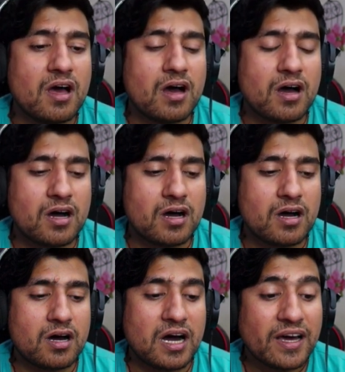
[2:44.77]

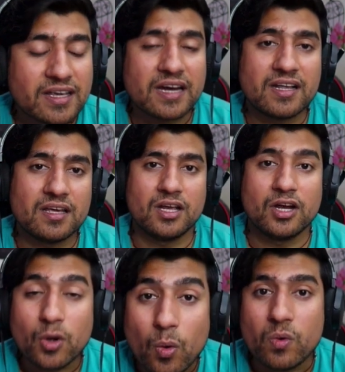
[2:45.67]
are getting
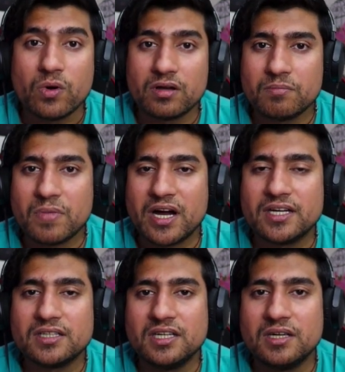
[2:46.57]
ignored
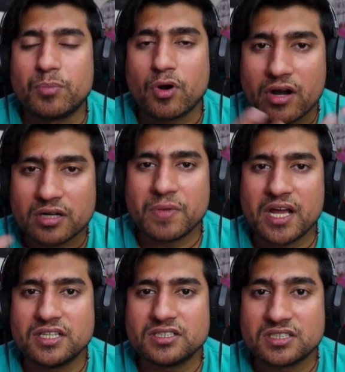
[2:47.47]
by the product
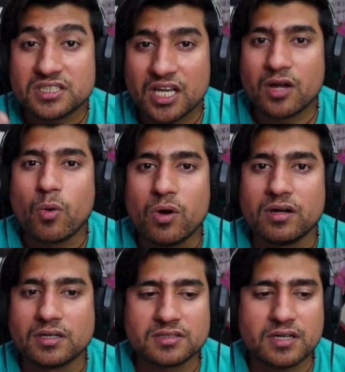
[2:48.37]
manager
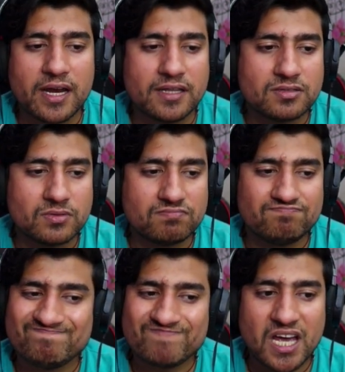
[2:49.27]
stakeholders, right? So
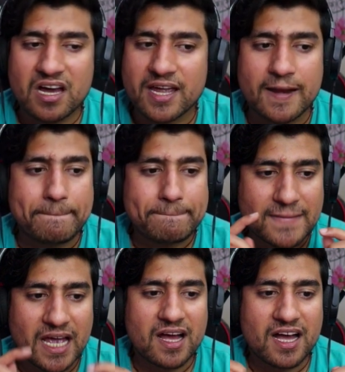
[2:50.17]
again,
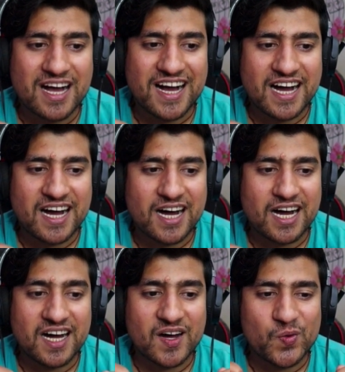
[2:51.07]

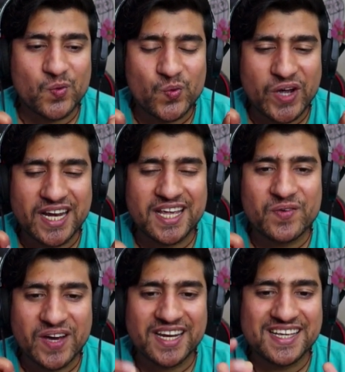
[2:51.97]
very,
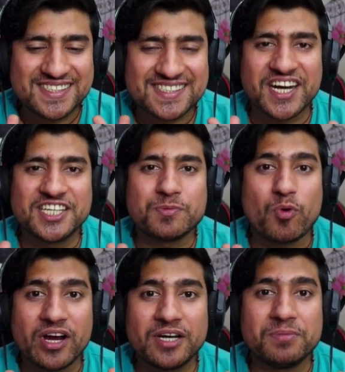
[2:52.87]
very strange
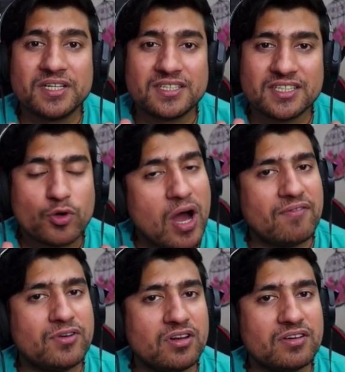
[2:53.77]
point, but you
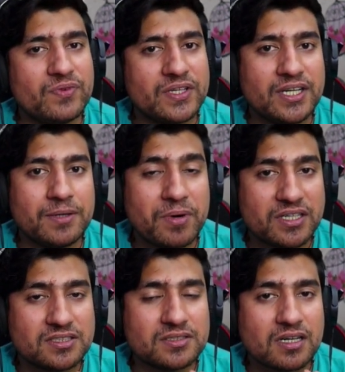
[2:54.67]
have to live with it.
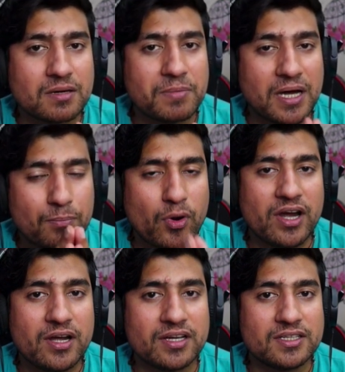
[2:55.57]
But my
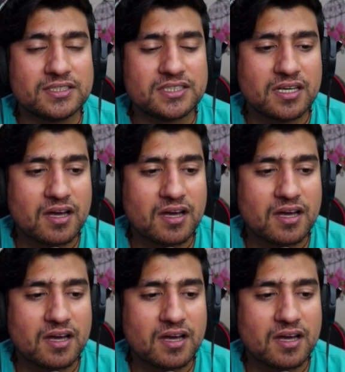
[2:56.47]
point is,